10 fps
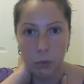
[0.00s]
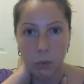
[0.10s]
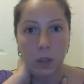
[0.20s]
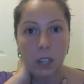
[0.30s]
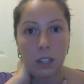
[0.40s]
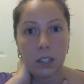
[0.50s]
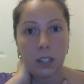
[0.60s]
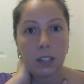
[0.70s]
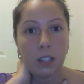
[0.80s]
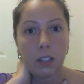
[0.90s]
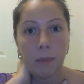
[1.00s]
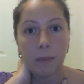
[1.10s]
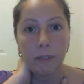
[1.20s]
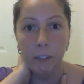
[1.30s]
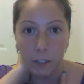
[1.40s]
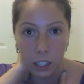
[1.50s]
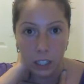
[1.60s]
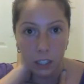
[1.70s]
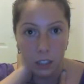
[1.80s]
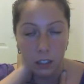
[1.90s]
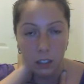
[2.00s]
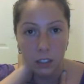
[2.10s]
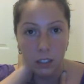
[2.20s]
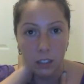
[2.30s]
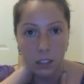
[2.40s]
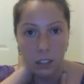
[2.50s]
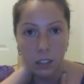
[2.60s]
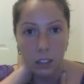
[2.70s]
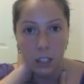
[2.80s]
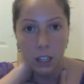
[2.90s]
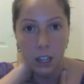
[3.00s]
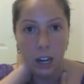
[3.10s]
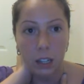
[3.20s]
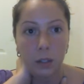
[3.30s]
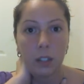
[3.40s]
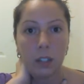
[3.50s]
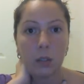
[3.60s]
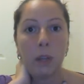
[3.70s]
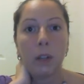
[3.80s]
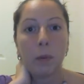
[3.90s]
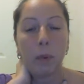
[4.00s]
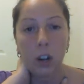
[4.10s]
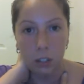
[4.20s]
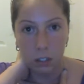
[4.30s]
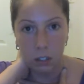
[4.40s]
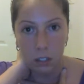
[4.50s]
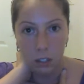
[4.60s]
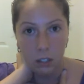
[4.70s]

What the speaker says: who's making success of 50 and their partner,